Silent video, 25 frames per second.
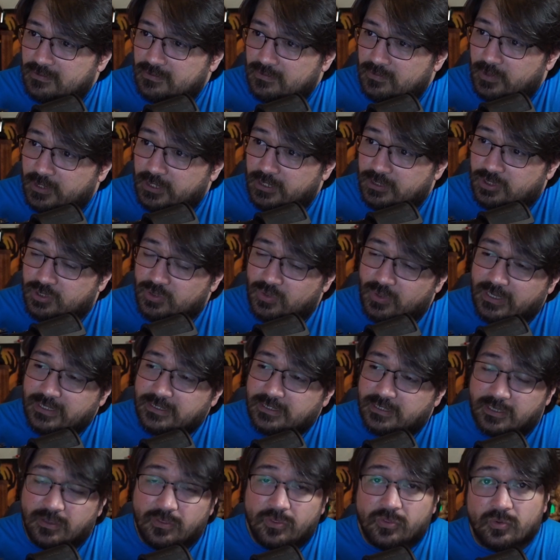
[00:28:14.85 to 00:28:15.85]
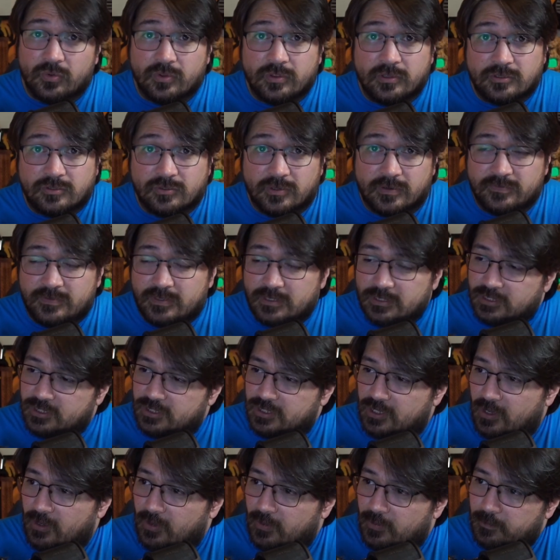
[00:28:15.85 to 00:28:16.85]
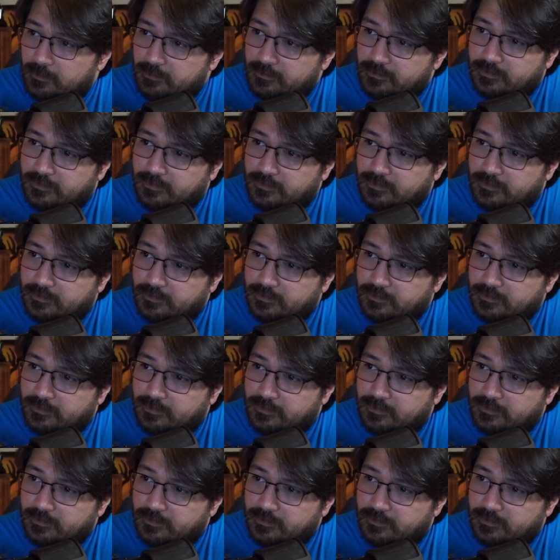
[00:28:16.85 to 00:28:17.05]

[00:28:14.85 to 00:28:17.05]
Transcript: We could trace it through the drifted snow.